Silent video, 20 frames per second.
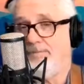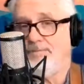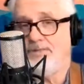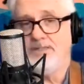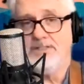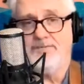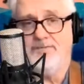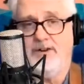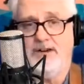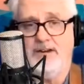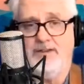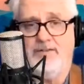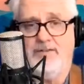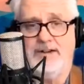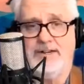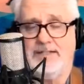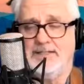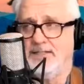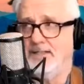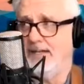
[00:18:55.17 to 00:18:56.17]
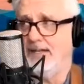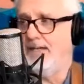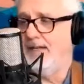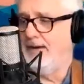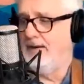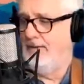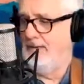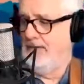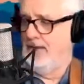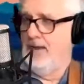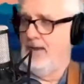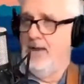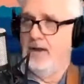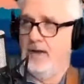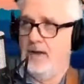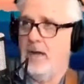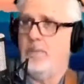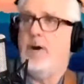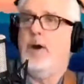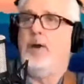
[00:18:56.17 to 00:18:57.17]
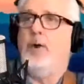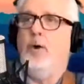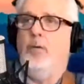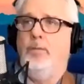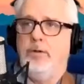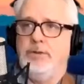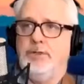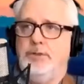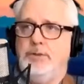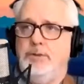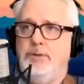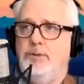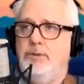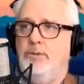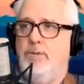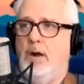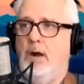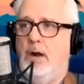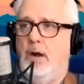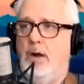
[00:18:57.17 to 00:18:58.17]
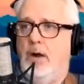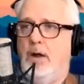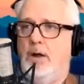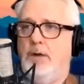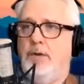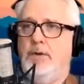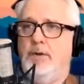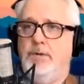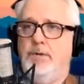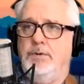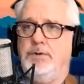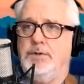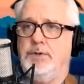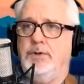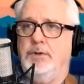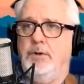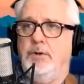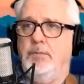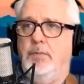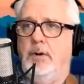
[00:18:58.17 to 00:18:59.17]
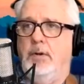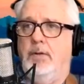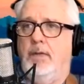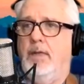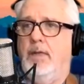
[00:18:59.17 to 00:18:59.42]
just very, very excited. Come on over to YouTube.